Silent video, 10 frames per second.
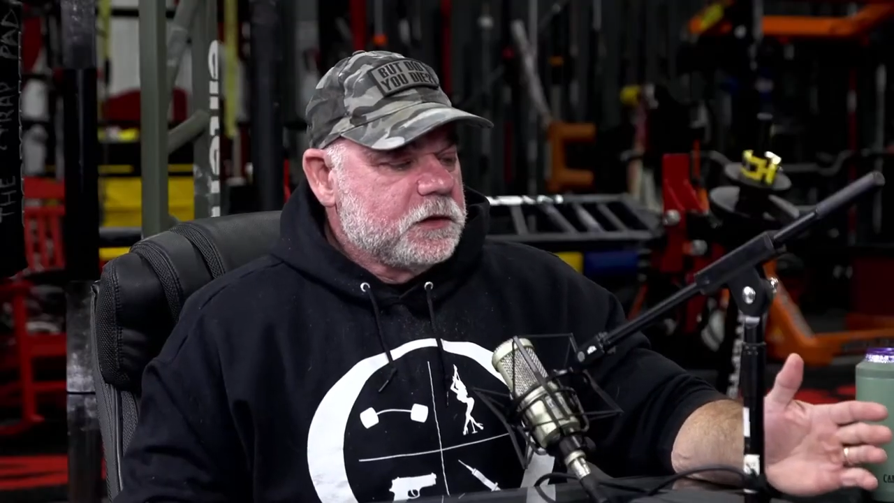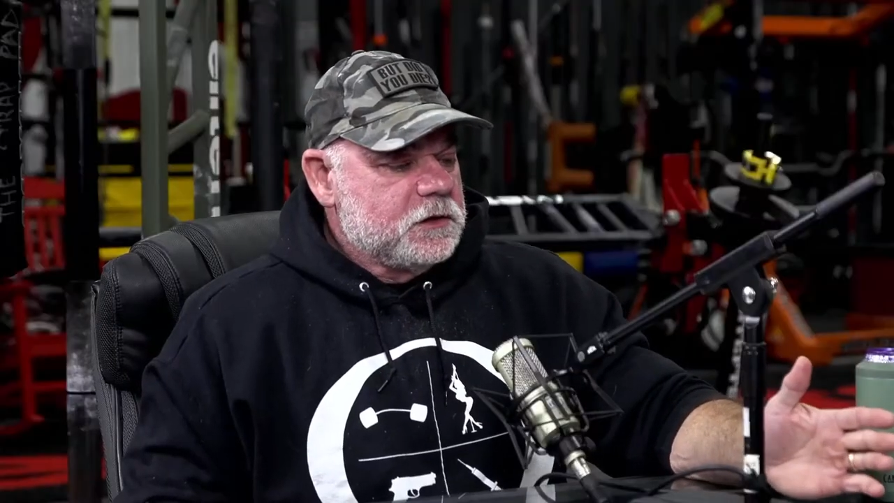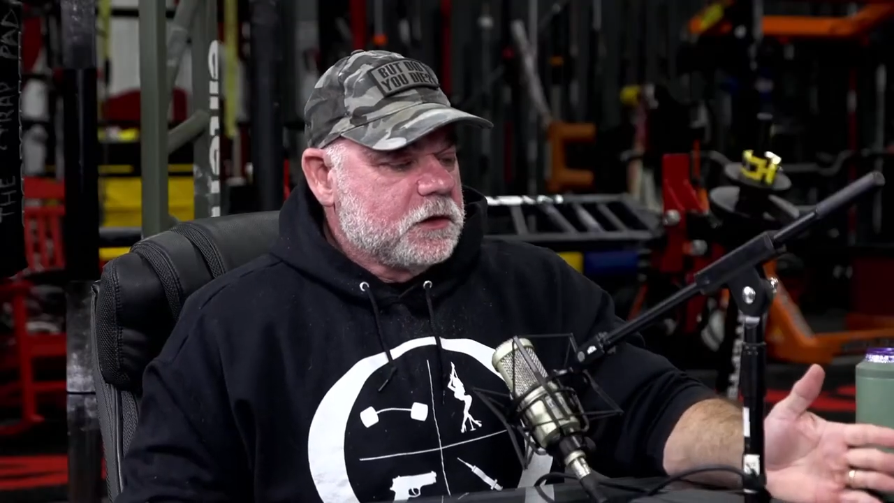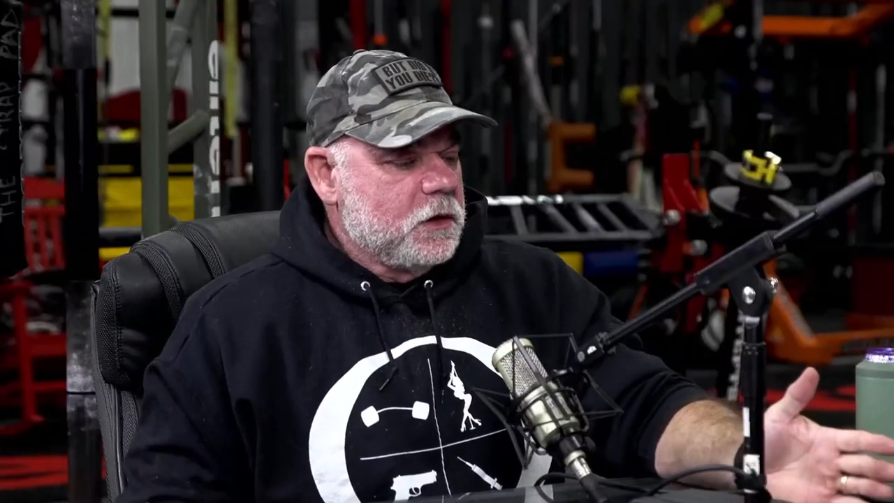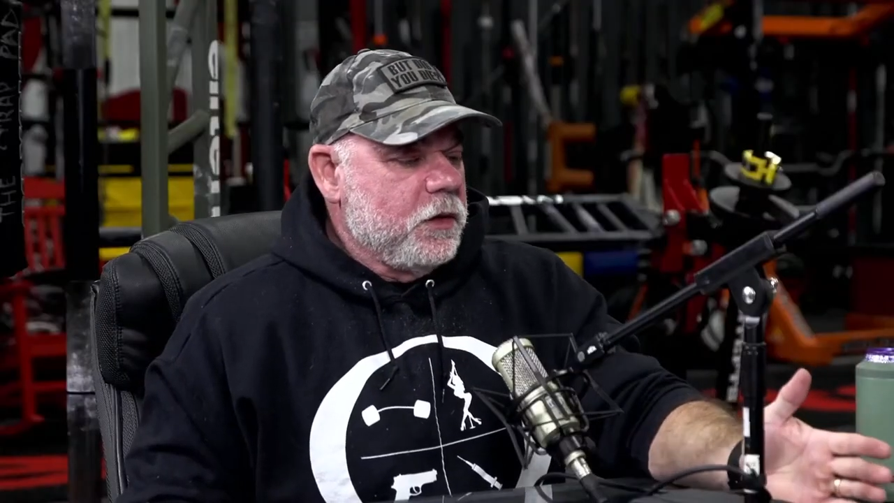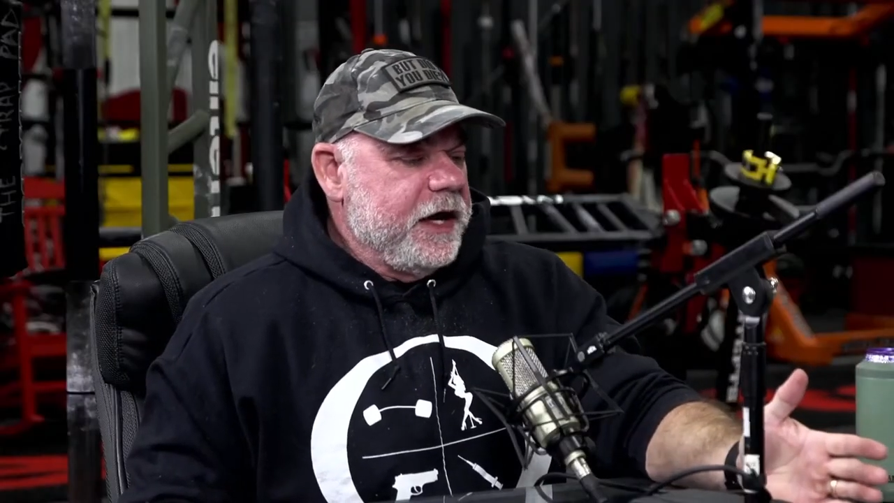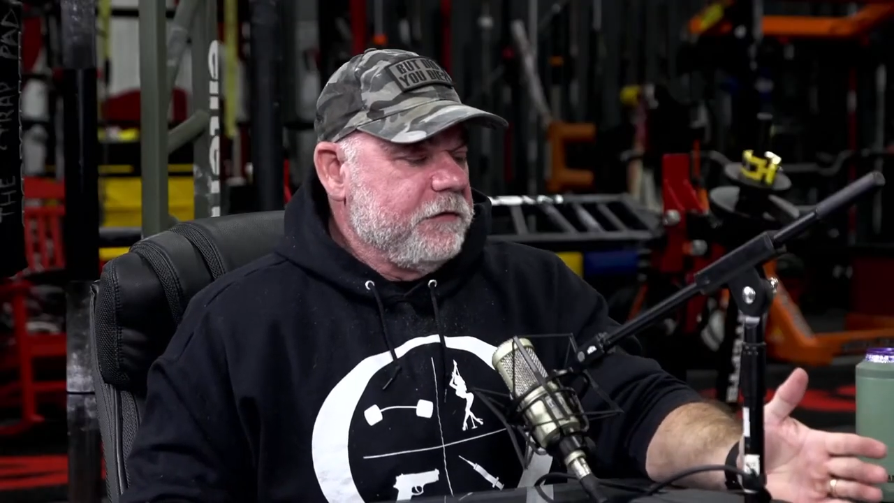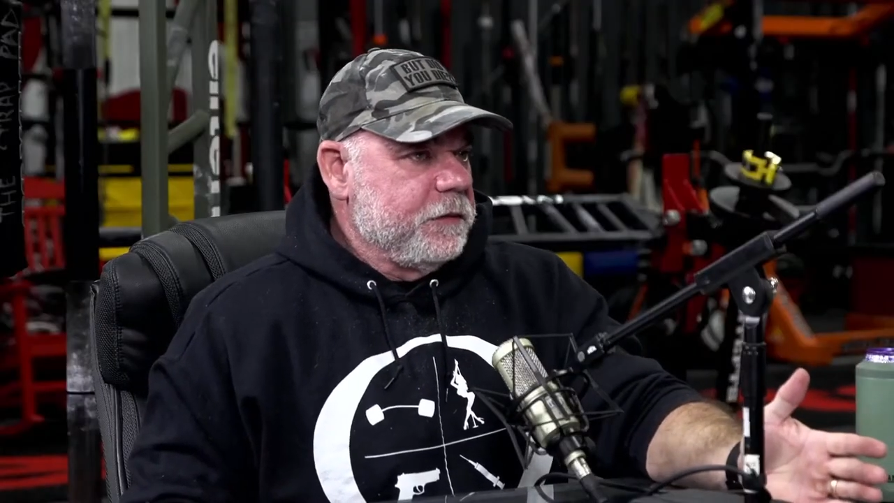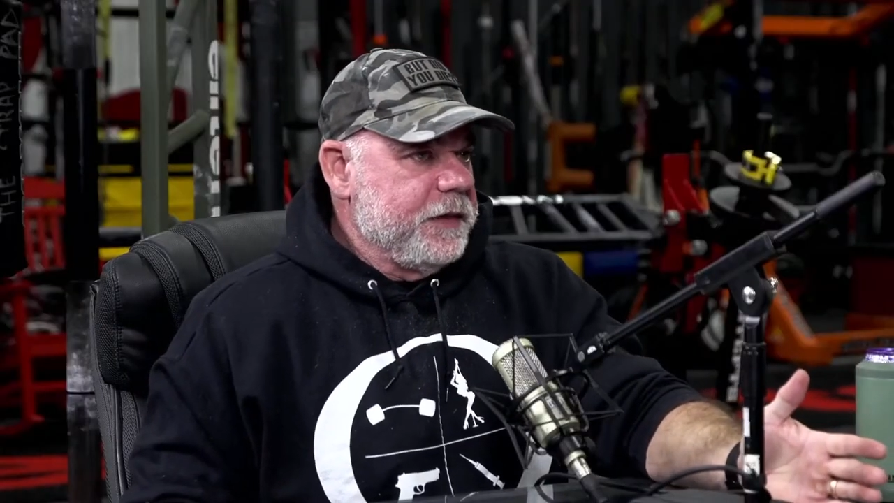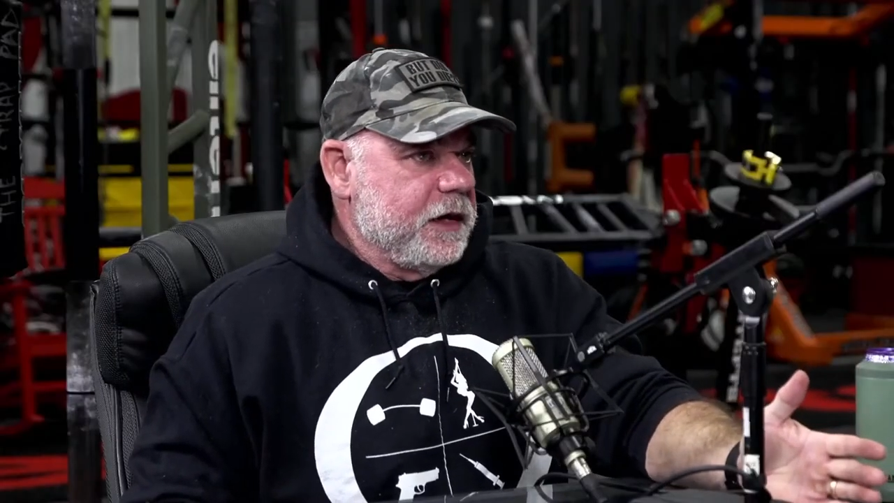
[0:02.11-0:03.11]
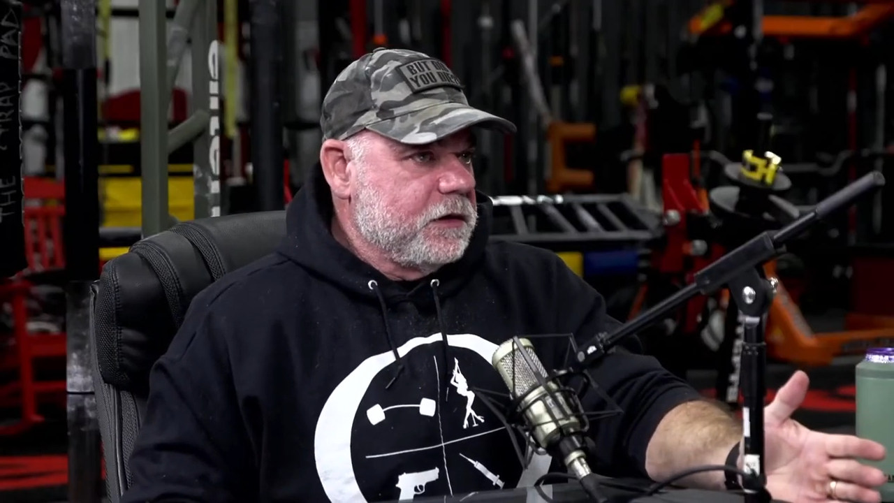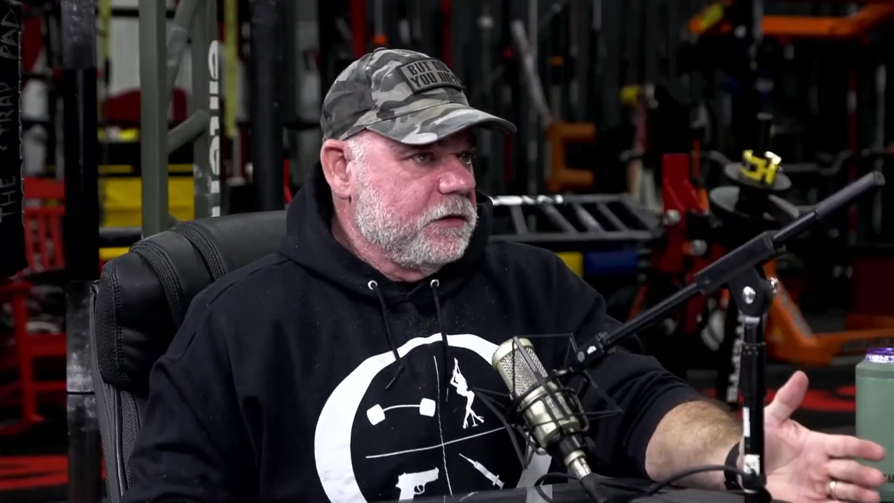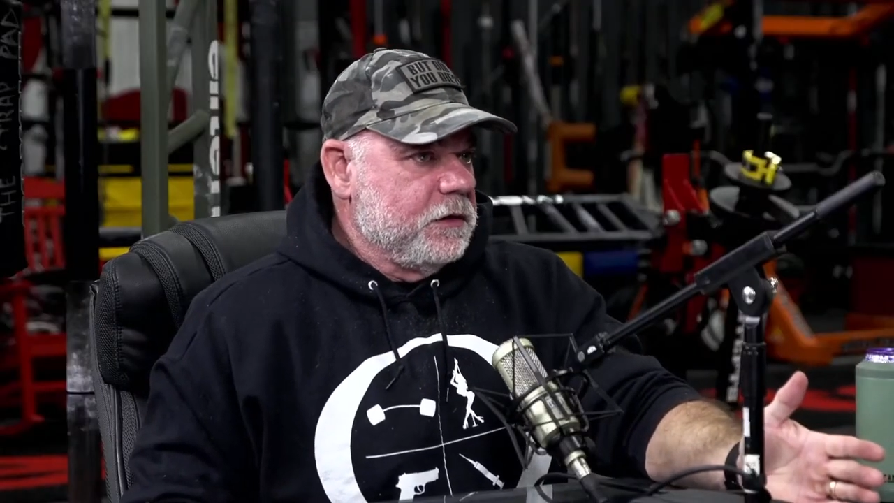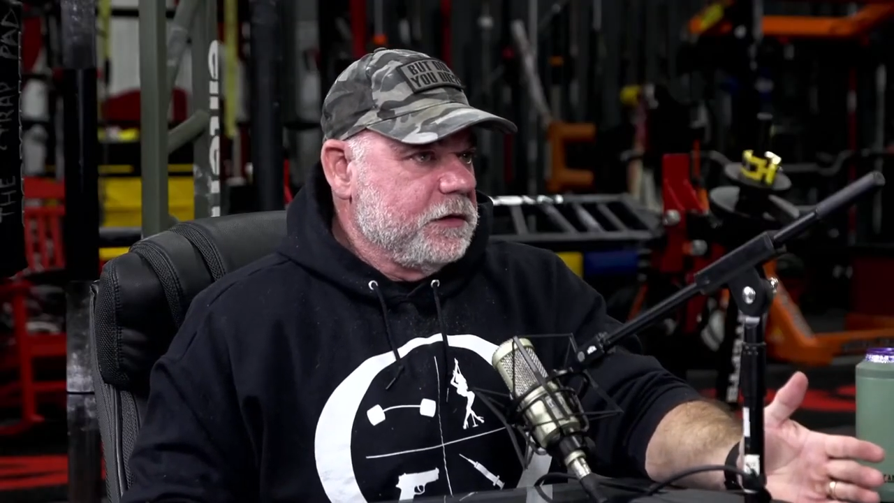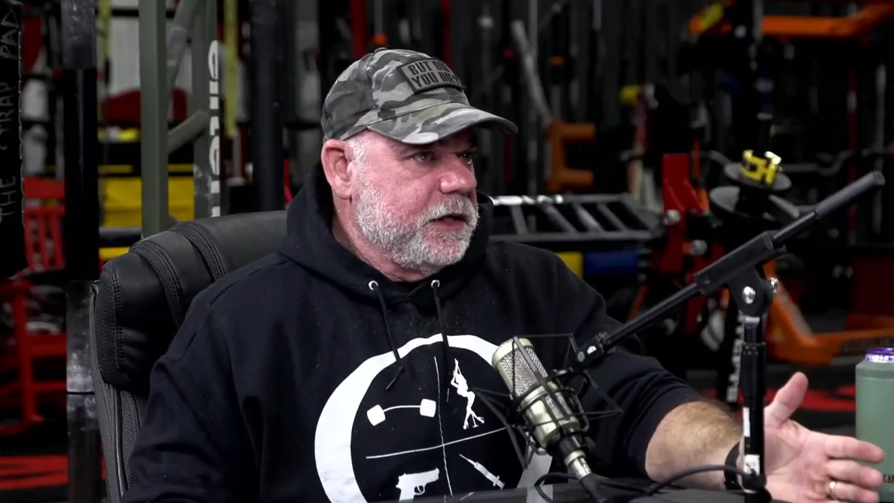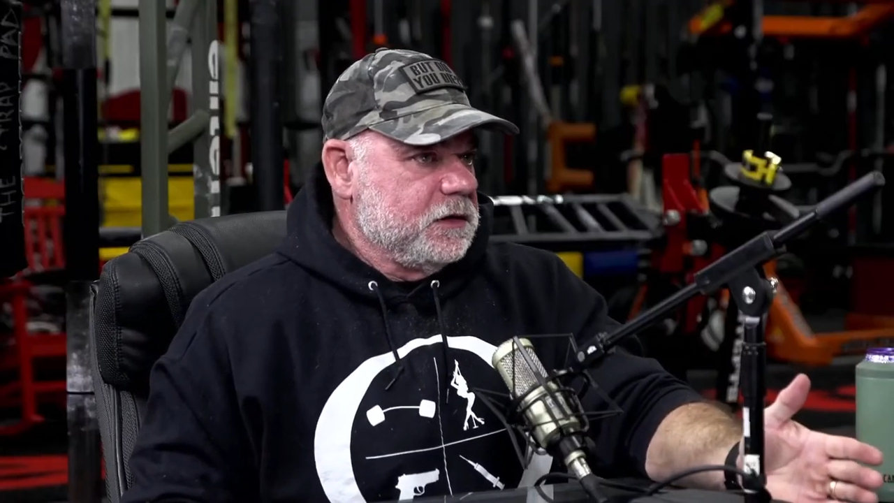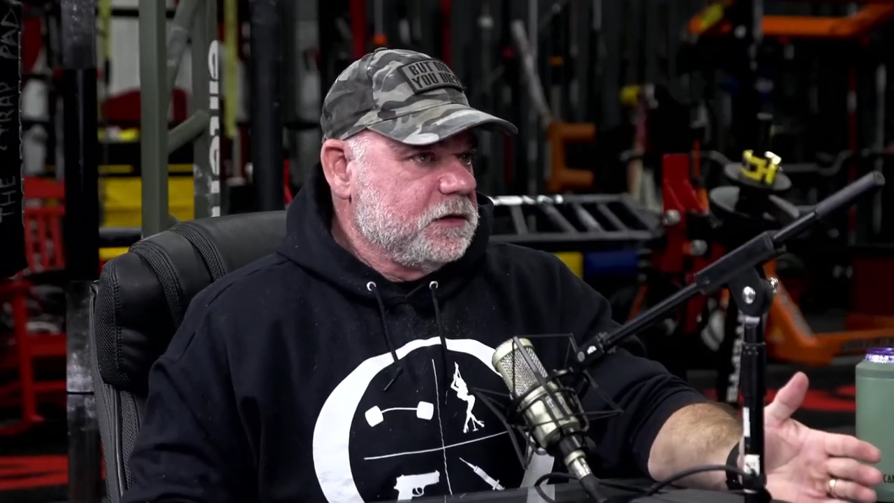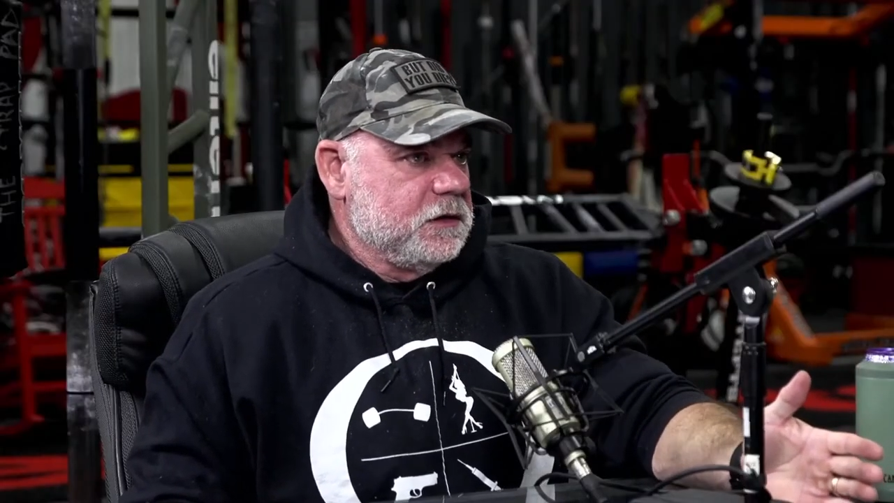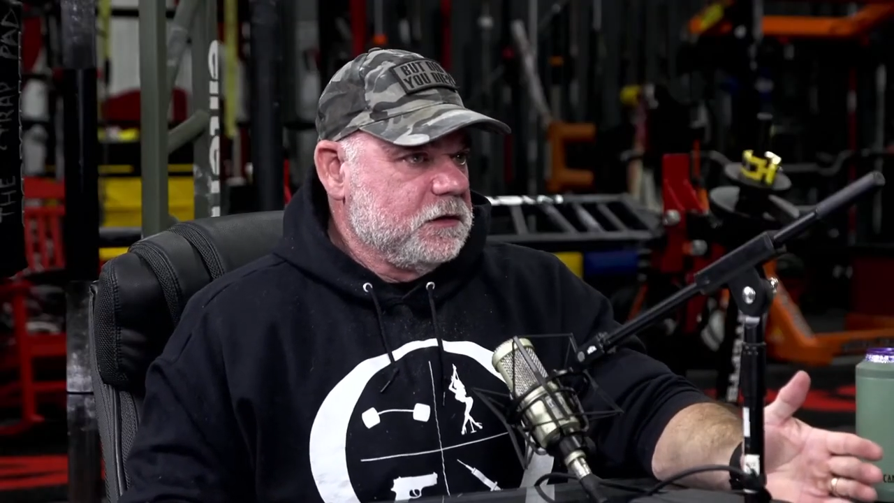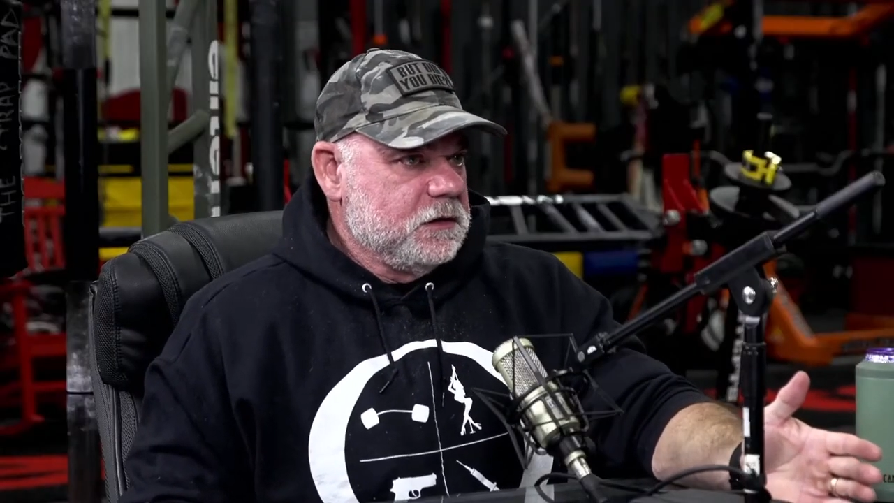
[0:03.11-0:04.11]
took away from that crew that you
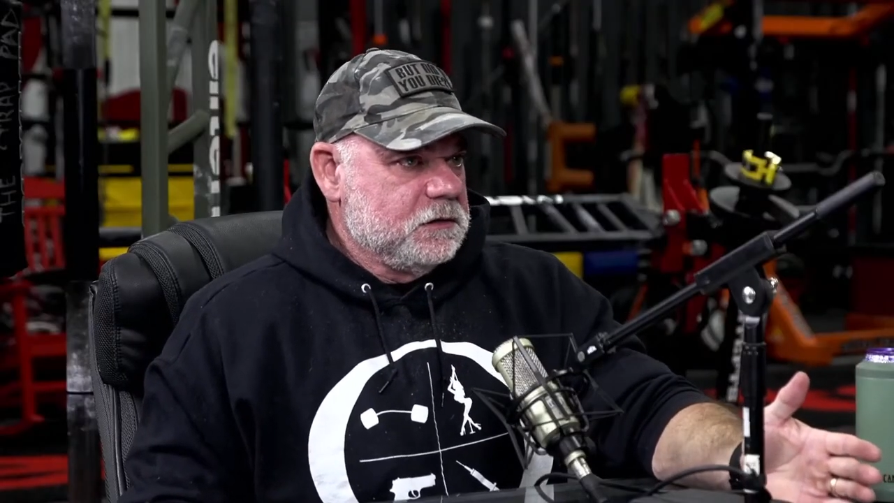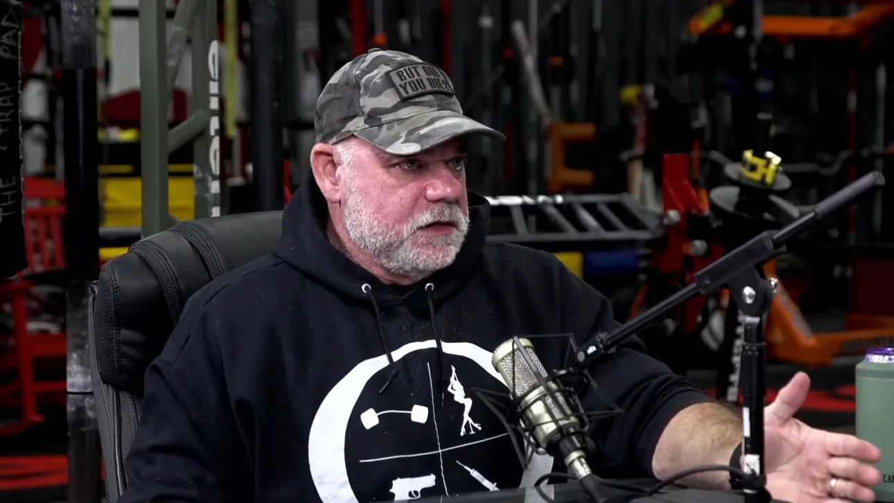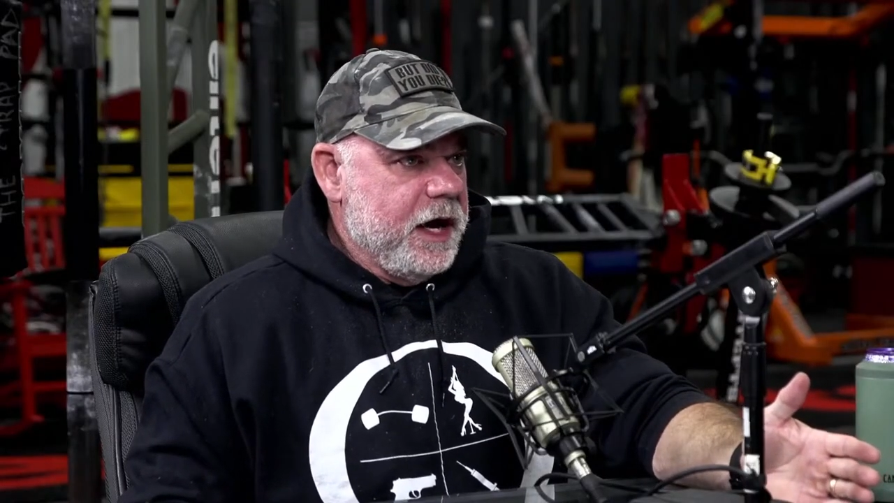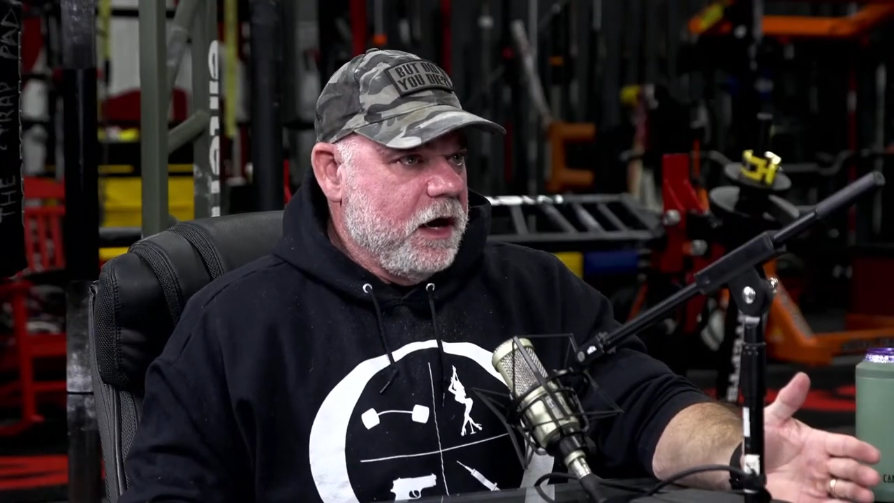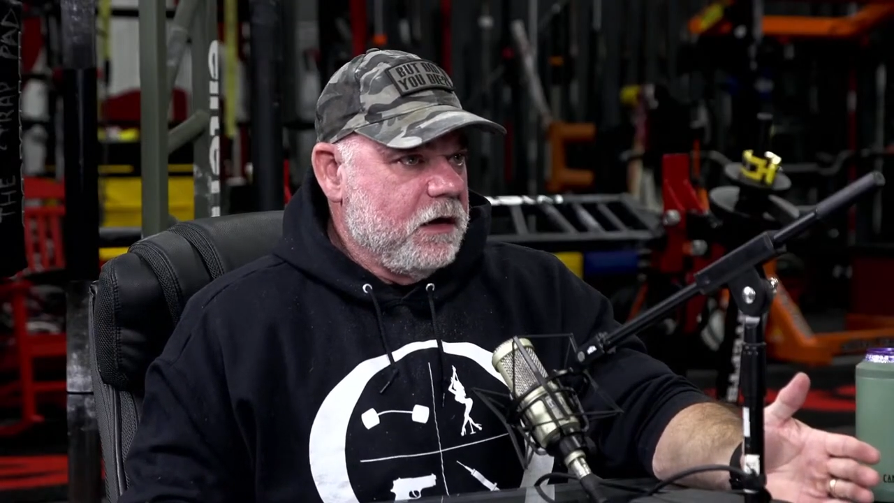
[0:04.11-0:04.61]
still use now?